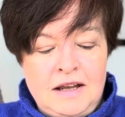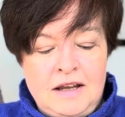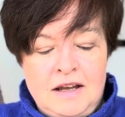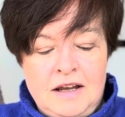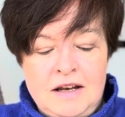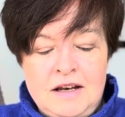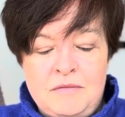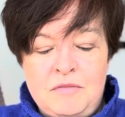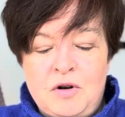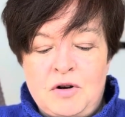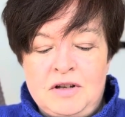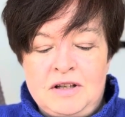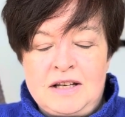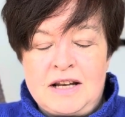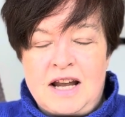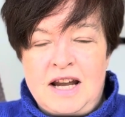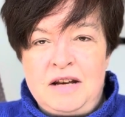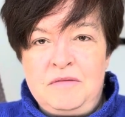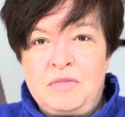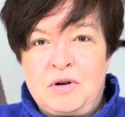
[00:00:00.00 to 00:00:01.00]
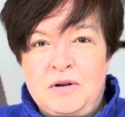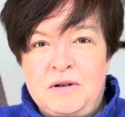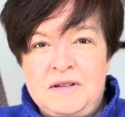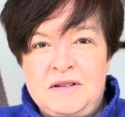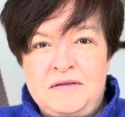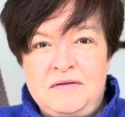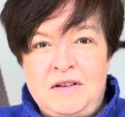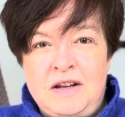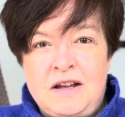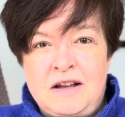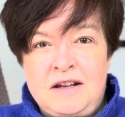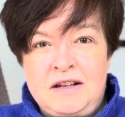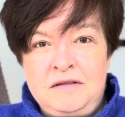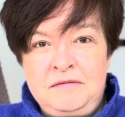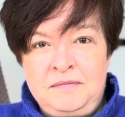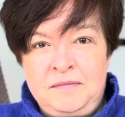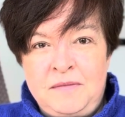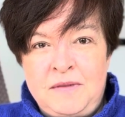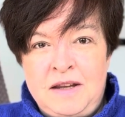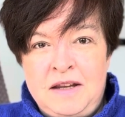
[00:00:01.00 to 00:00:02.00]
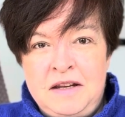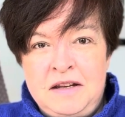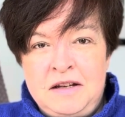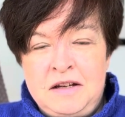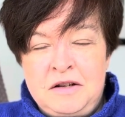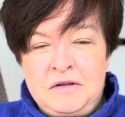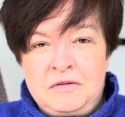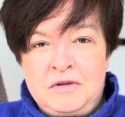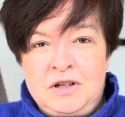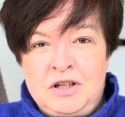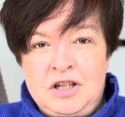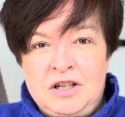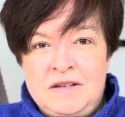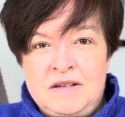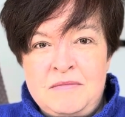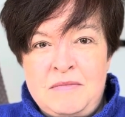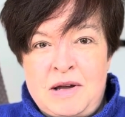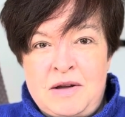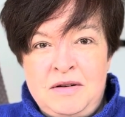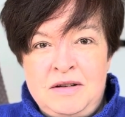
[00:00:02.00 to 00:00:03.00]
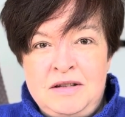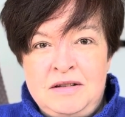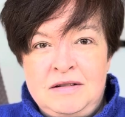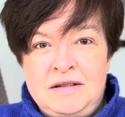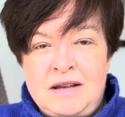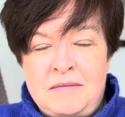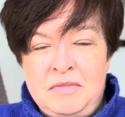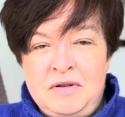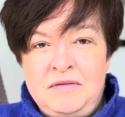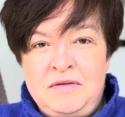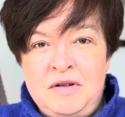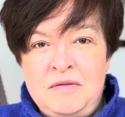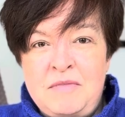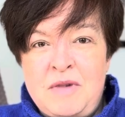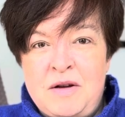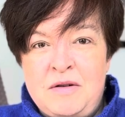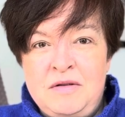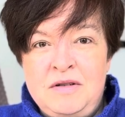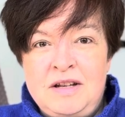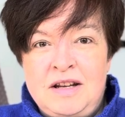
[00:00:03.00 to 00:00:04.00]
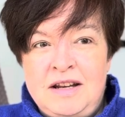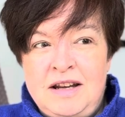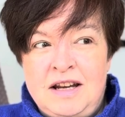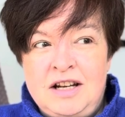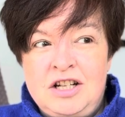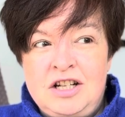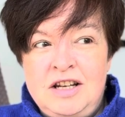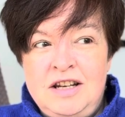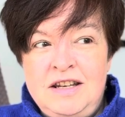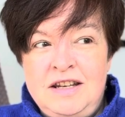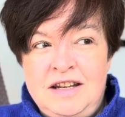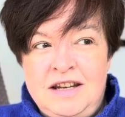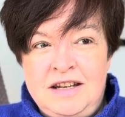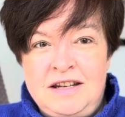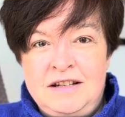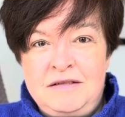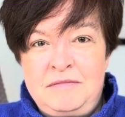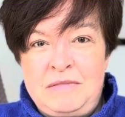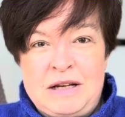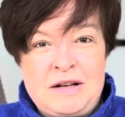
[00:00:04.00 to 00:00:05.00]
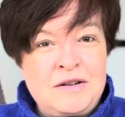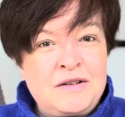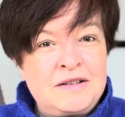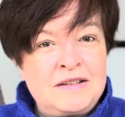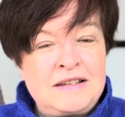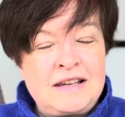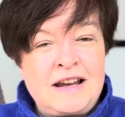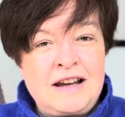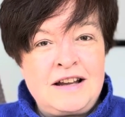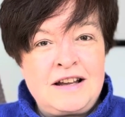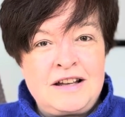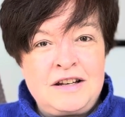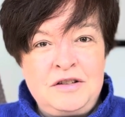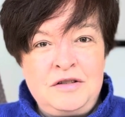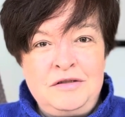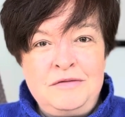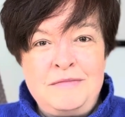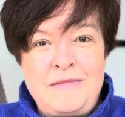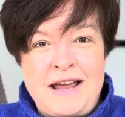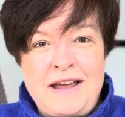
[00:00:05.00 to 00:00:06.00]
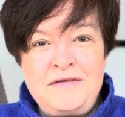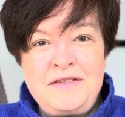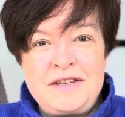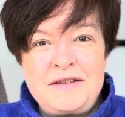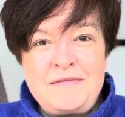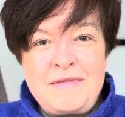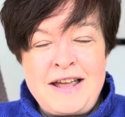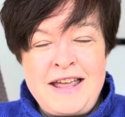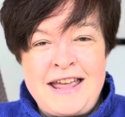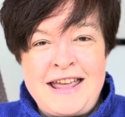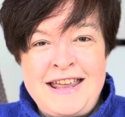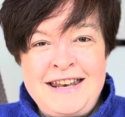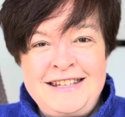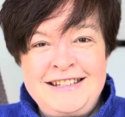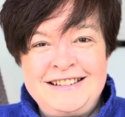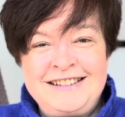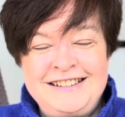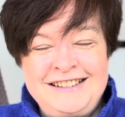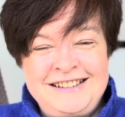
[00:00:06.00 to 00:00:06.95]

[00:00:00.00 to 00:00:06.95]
And I bought 9 balls of yarn, which is about double the amount I actually needed because I can't do maths in my head.